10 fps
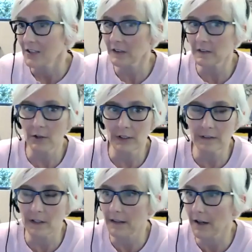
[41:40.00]
Just
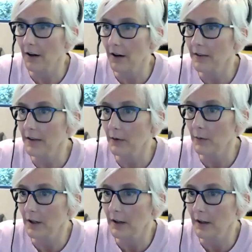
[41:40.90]
noticed that there
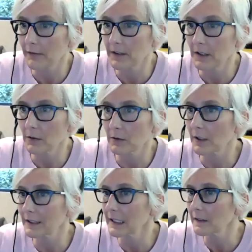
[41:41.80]
were a few,
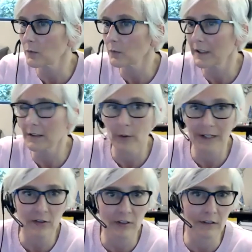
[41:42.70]
at least one
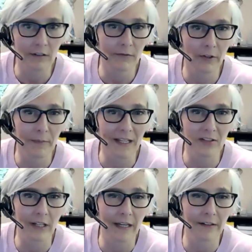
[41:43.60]
question from
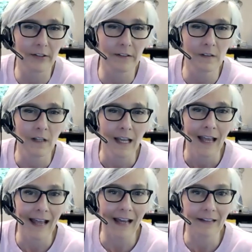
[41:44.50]
educators
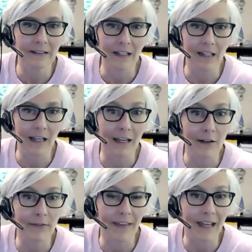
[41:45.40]
asking
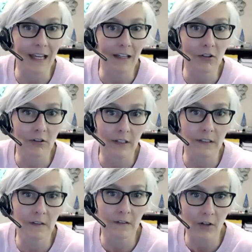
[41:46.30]
if they
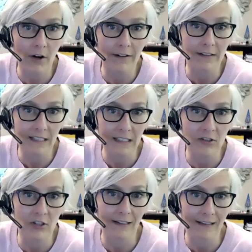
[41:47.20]
could start
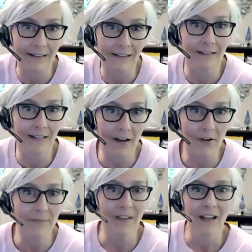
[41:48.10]
teaching this
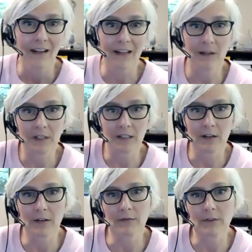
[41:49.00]
now. And I'm going
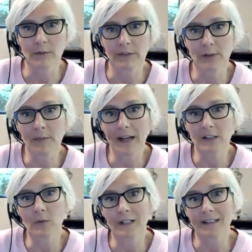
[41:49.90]
to refer back
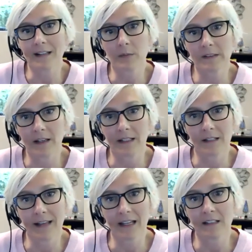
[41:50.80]
to what Deb said,
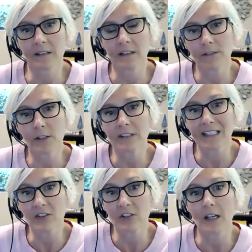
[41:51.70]
and that is if you're
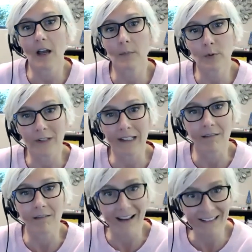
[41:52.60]
teaching a
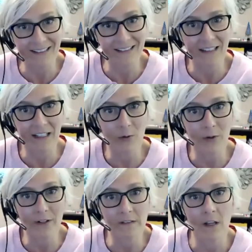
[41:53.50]
pre-licensing
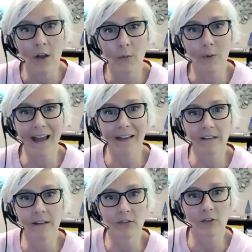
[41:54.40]
course, we
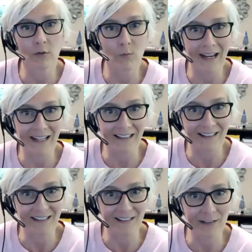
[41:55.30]
ask that you wait
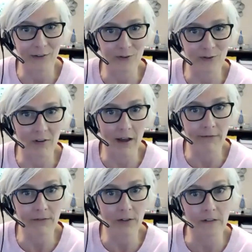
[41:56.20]
until July
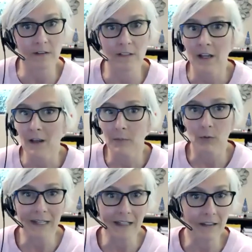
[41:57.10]
1st. But
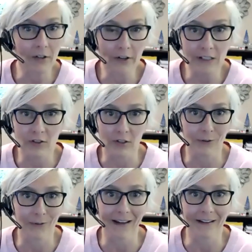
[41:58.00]
we encourage
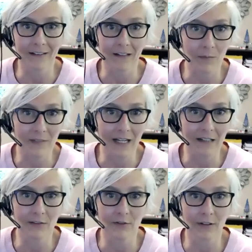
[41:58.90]
you as update
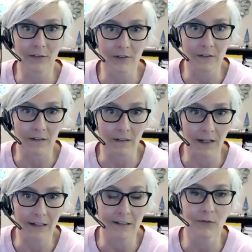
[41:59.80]
instructors, as
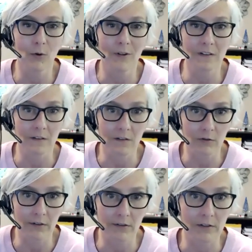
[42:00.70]
elective course
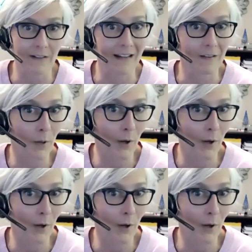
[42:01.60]
instructors, as